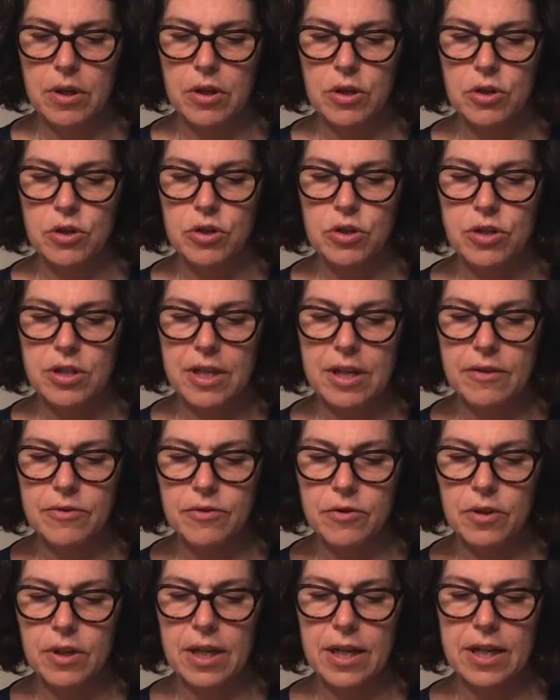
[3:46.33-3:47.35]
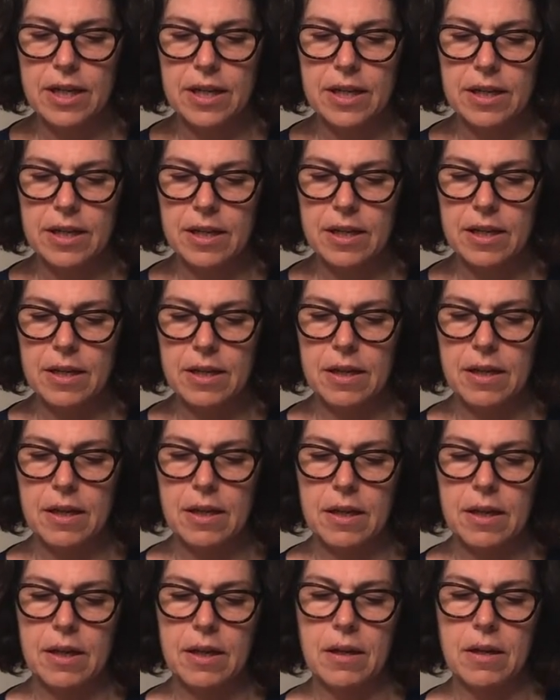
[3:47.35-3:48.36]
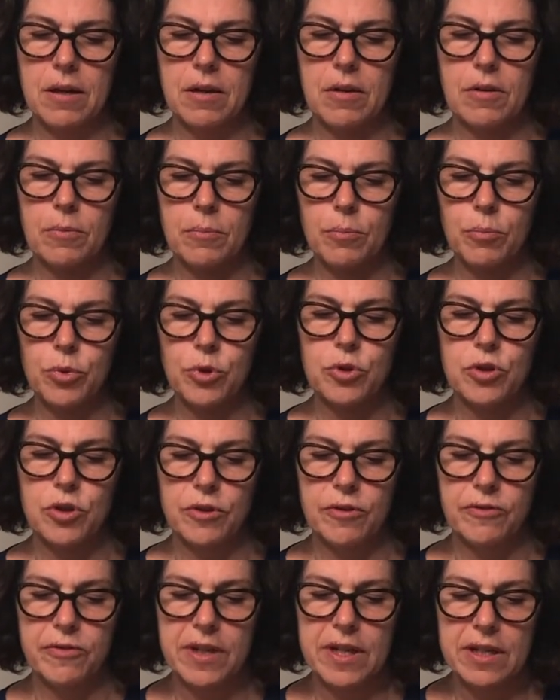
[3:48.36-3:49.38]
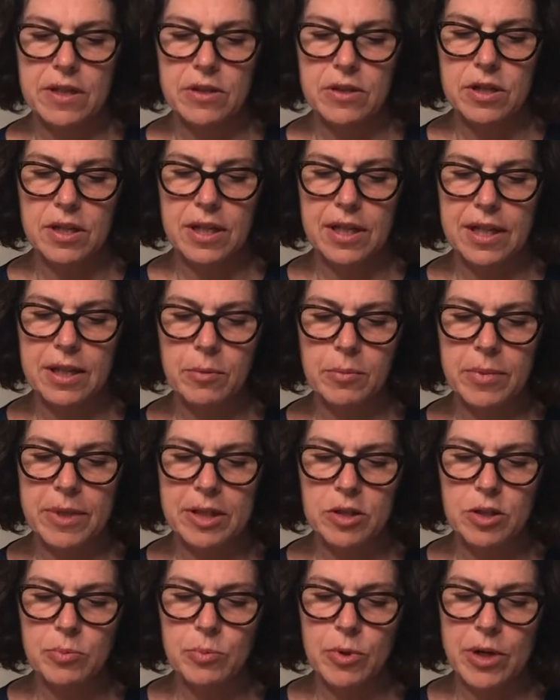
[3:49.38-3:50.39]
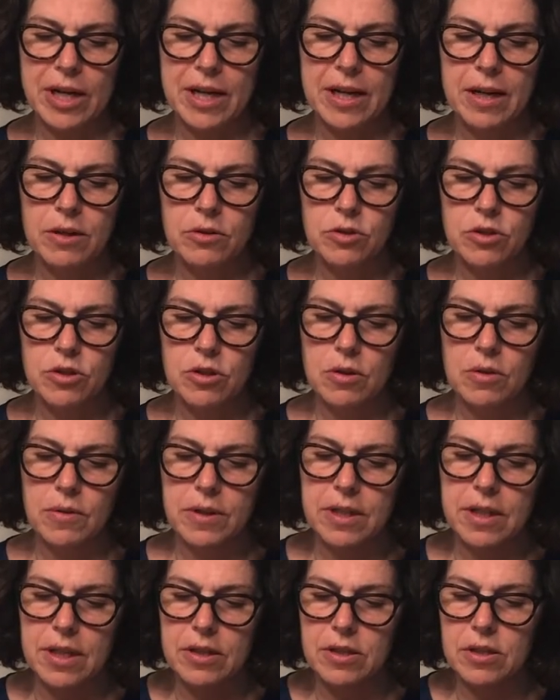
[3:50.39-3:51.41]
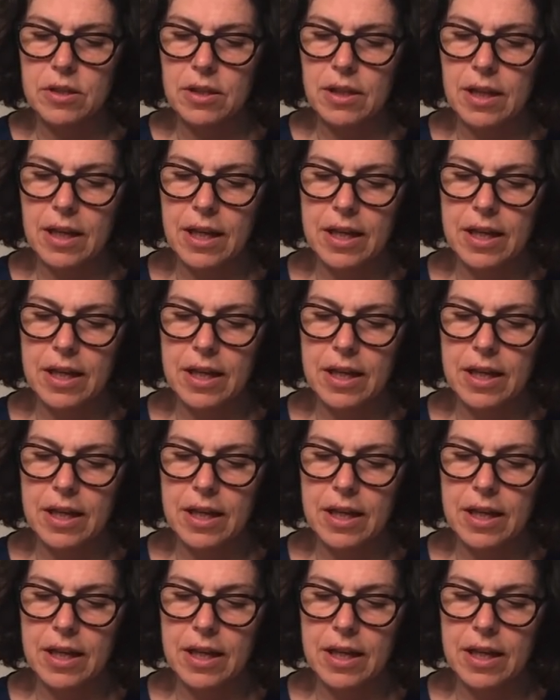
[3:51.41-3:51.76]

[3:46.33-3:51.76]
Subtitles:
You just have to put your fingers a little bit spread out so it doesn't